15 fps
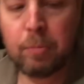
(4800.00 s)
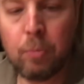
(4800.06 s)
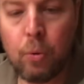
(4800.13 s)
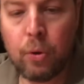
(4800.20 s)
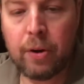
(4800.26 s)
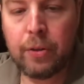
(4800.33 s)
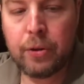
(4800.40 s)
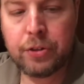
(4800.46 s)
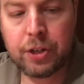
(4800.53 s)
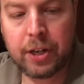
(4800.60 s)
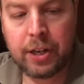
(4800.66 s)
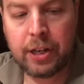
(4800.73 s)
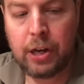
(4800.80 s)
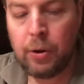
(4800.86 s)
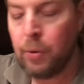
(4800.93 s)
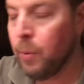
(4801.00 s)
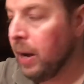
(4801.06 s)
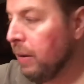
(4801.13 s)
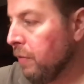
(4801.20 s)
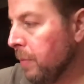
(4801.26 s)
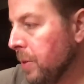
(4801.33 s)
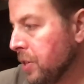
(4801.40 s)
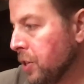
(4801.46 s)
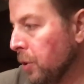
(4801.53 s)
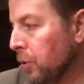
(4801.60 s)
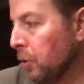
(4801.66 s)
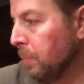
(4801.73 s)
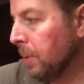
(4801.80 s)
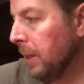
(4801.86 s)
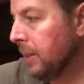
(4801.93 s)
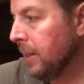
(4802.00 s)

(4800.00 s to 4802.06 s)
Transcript: more of those are going to go away from the solo play